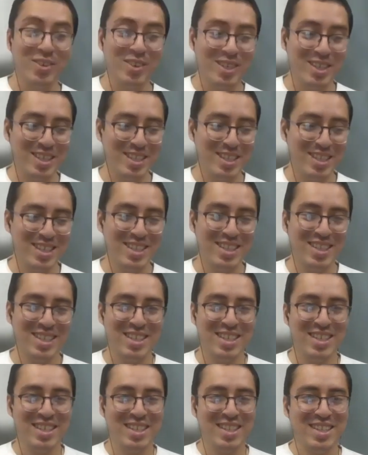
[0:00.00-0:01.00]
that's what sometimes.
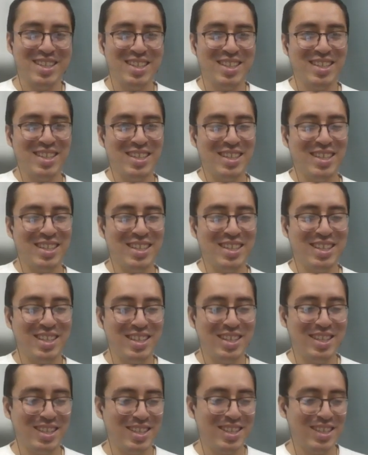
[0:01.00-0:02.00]

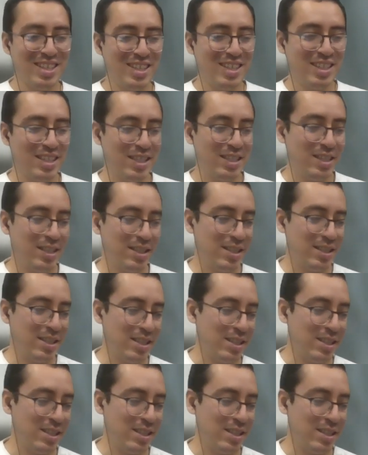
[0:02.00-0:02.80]
Yeah, yeah, yeah. But like,